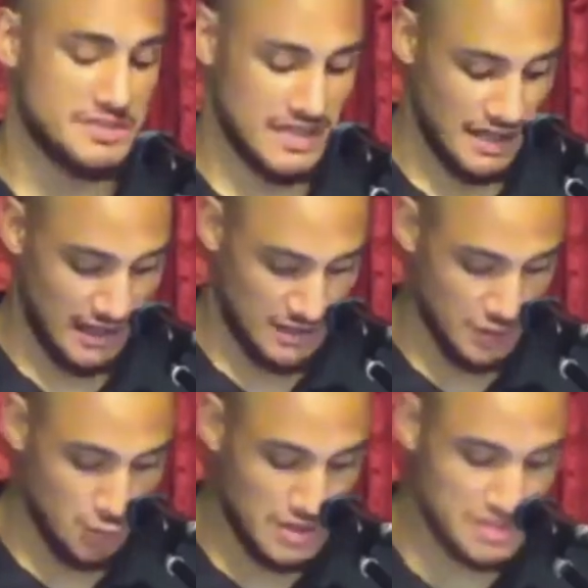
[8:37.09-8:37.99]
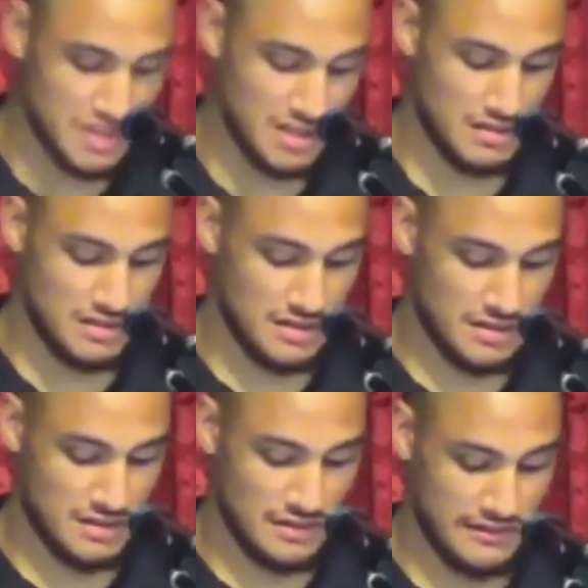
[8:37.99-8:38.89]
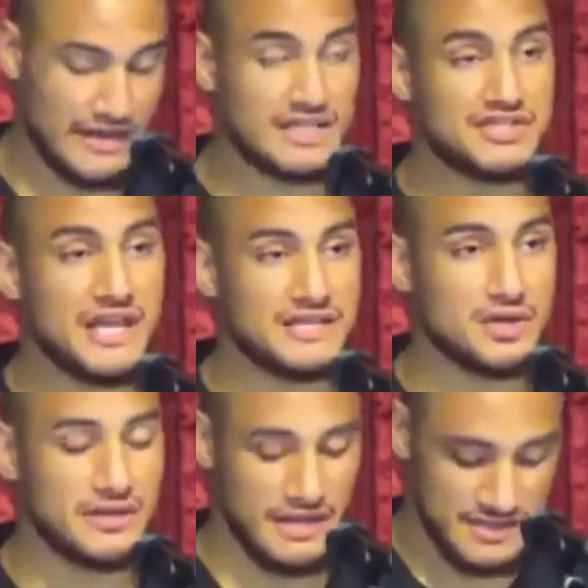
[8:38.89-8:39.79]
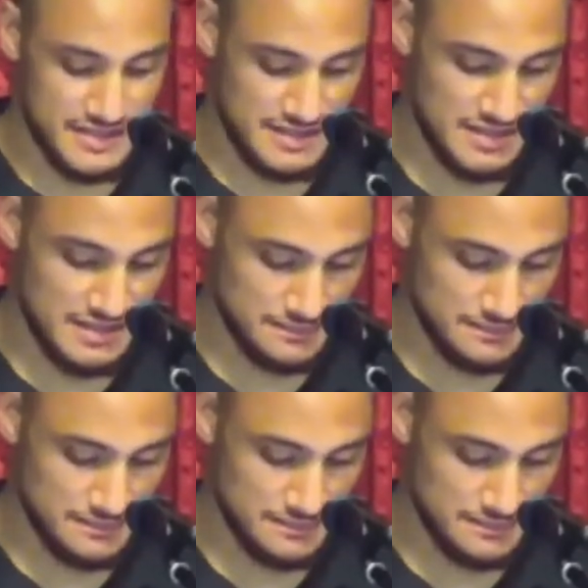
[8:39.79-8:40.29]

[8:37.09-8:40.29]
And in doing so, they exchange identity